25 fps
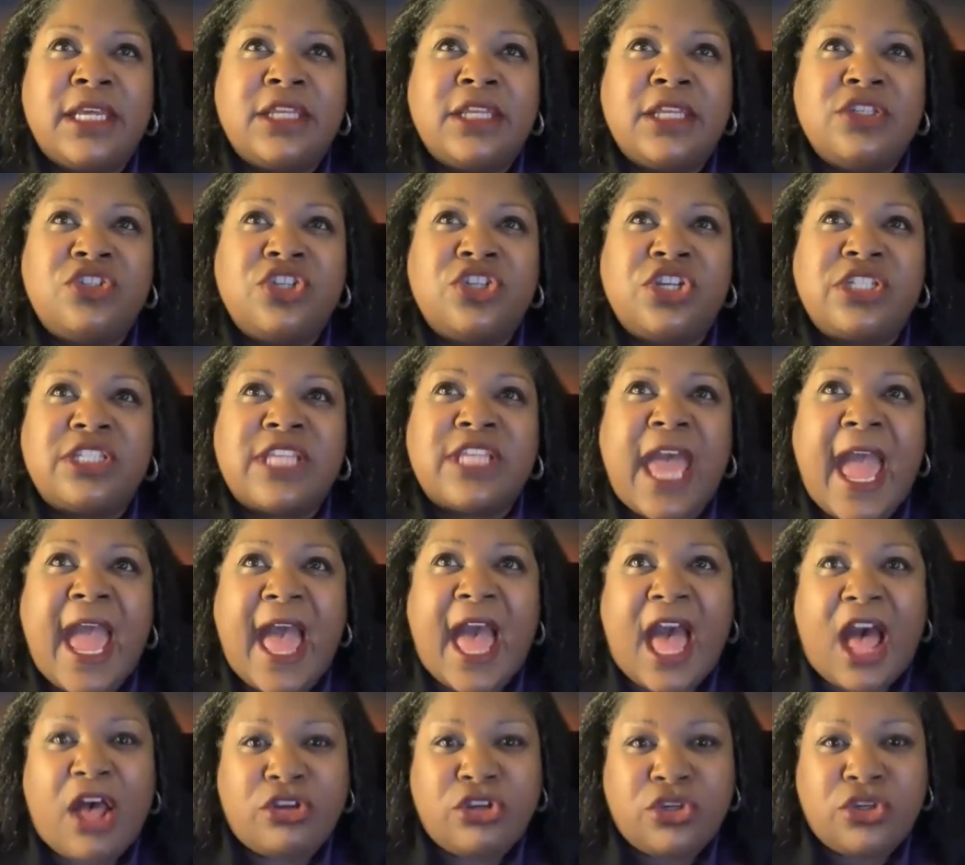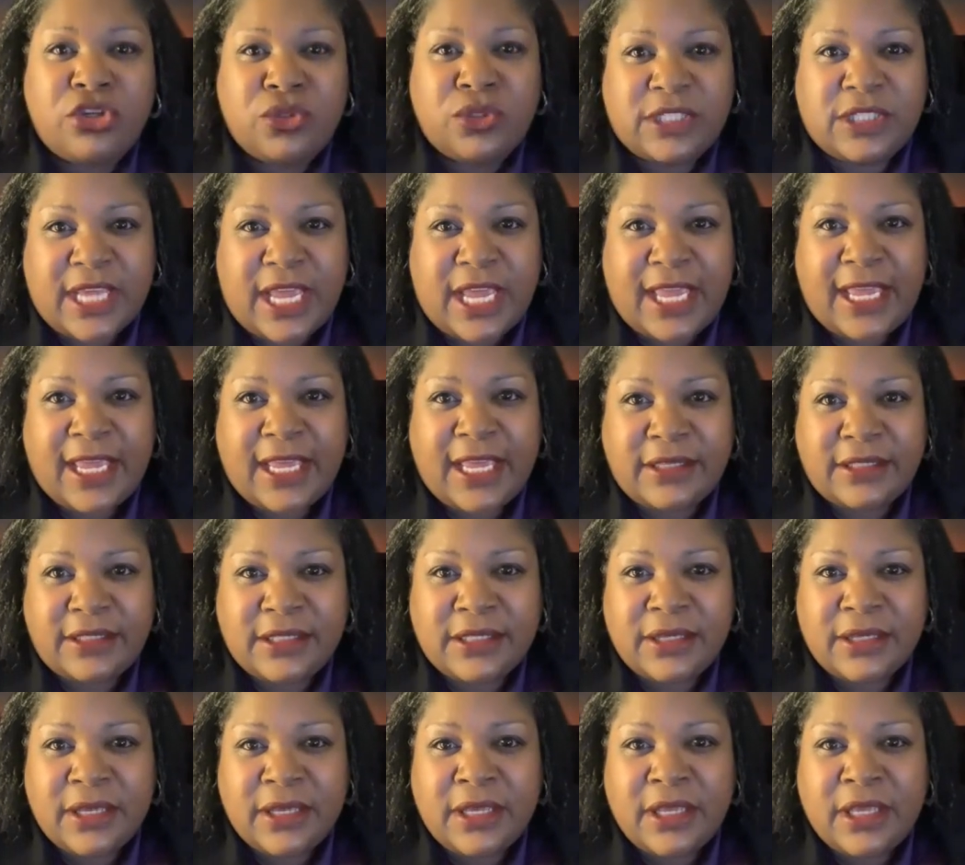just how you say
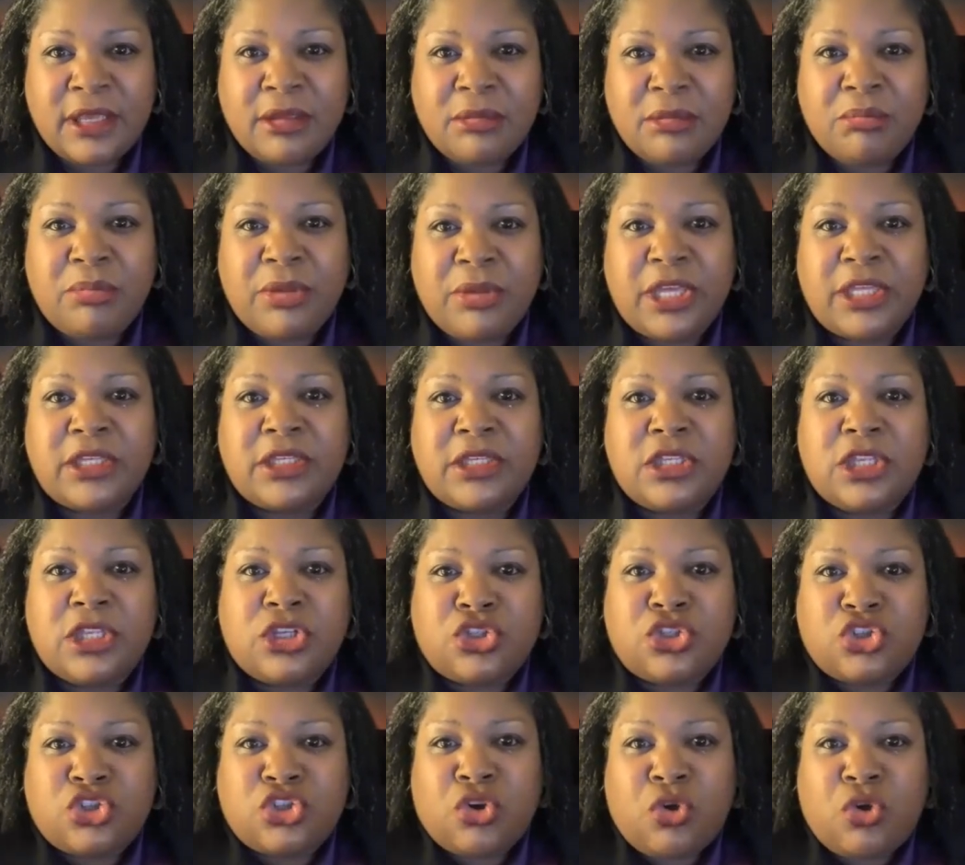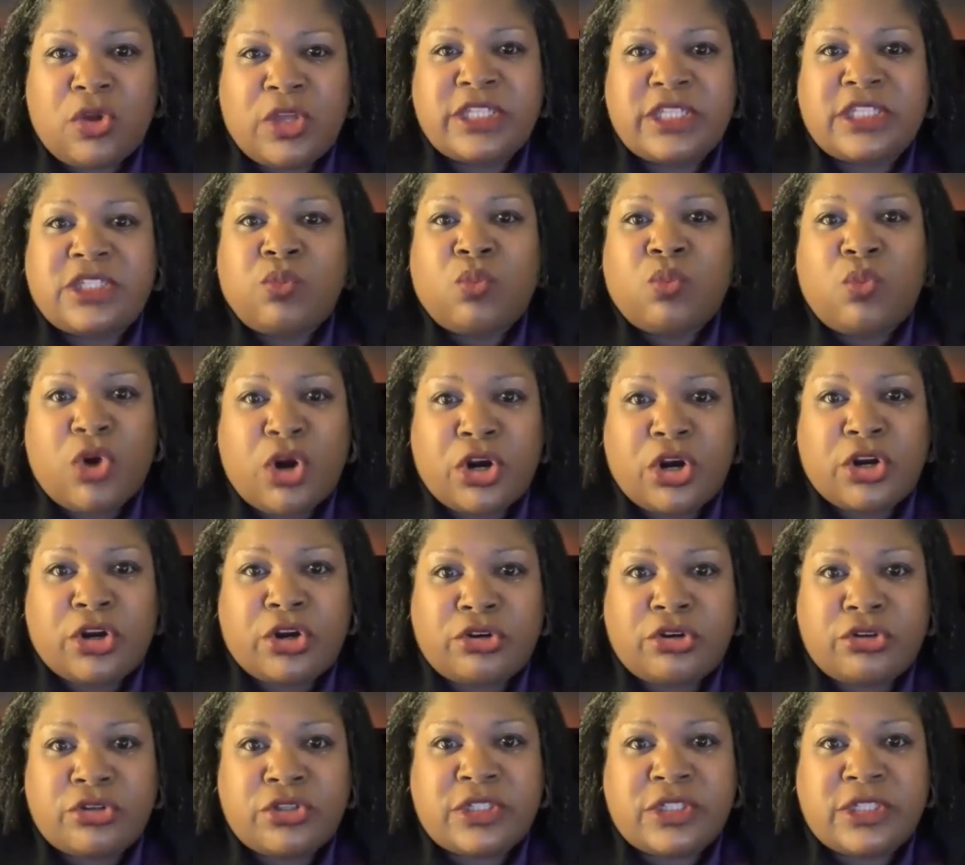it, but the choice
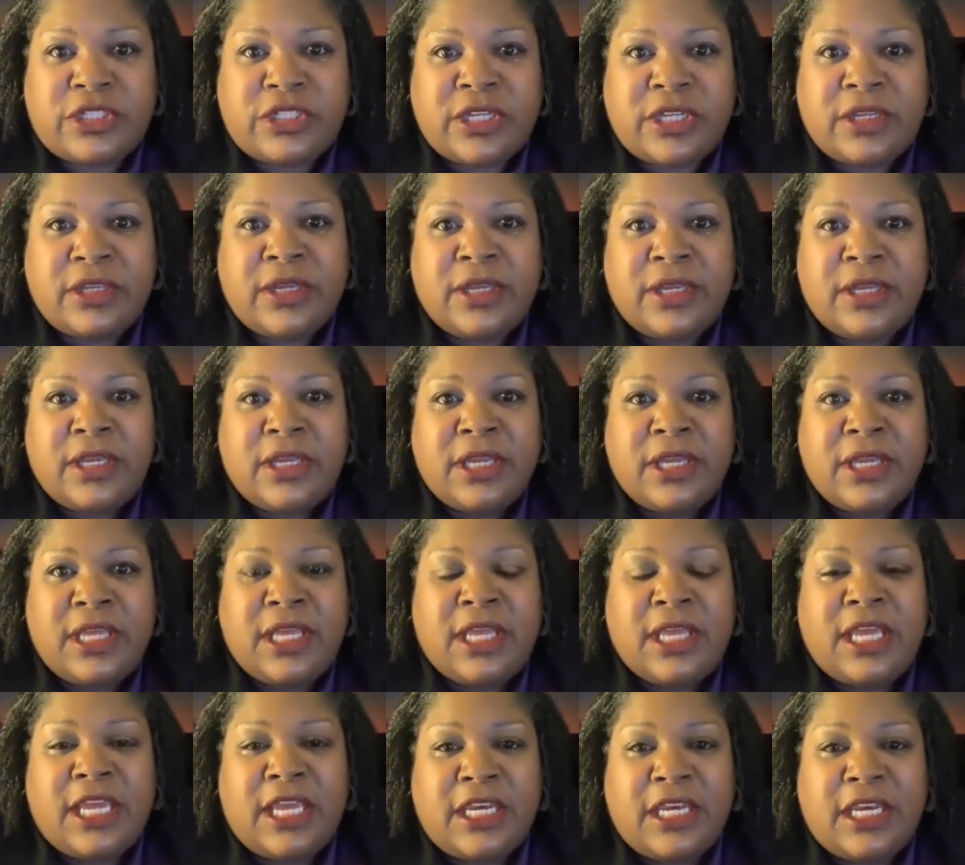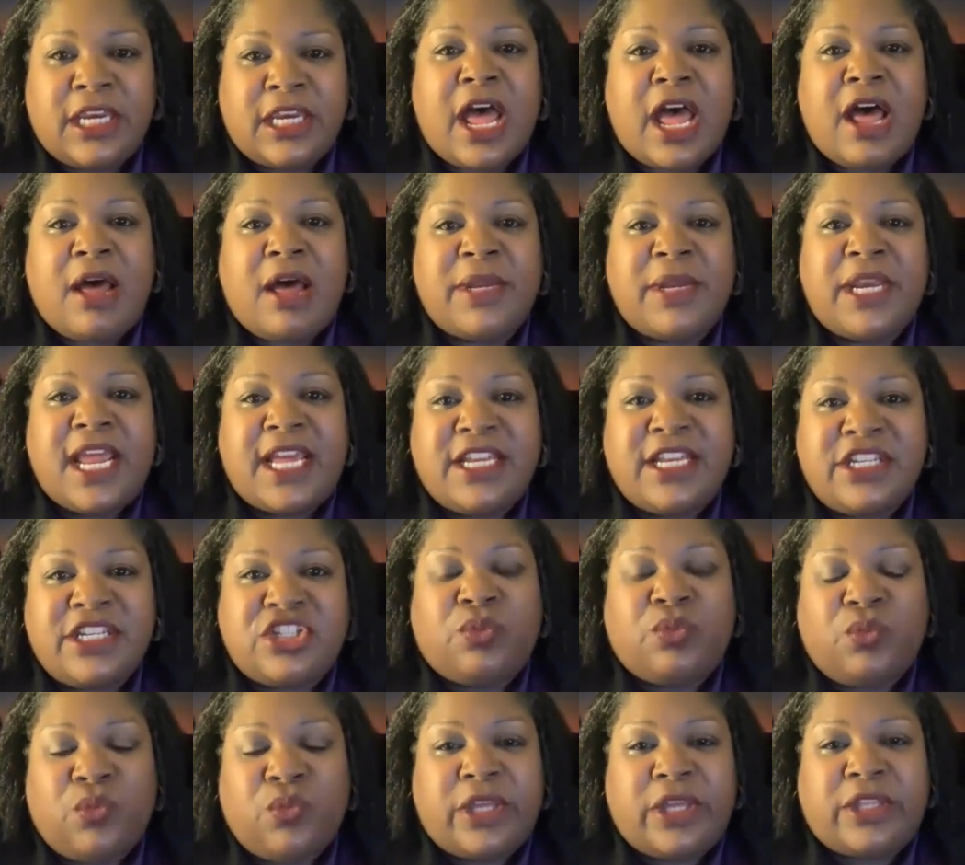words in
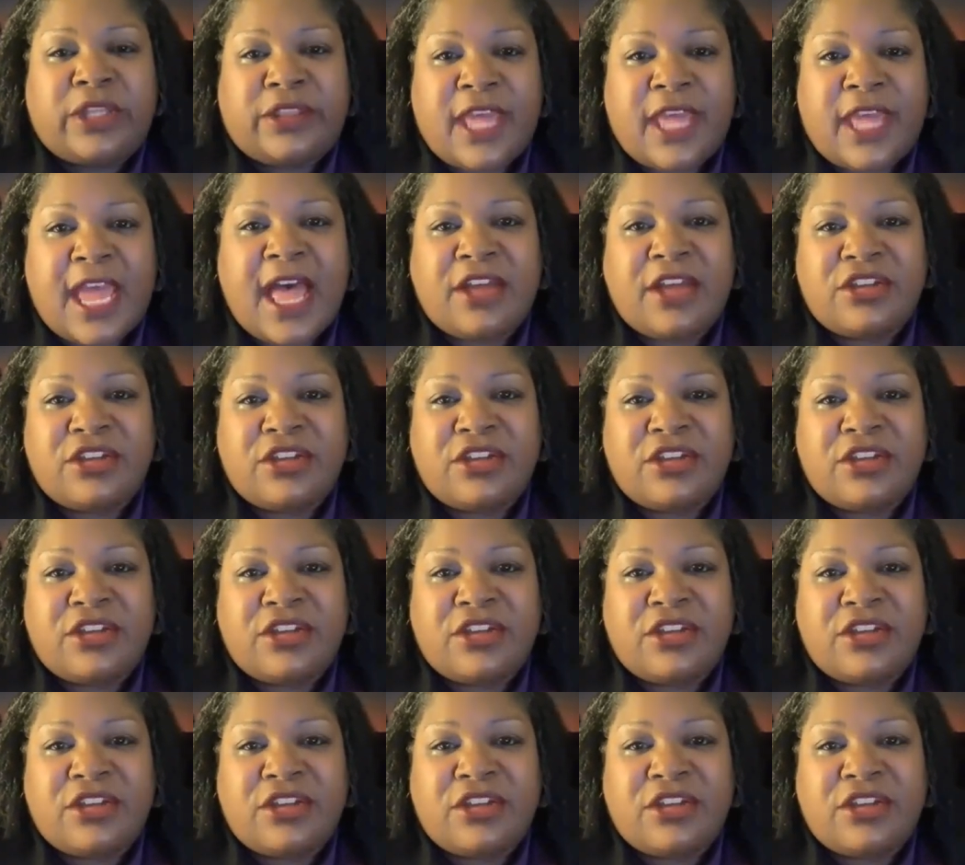combination with how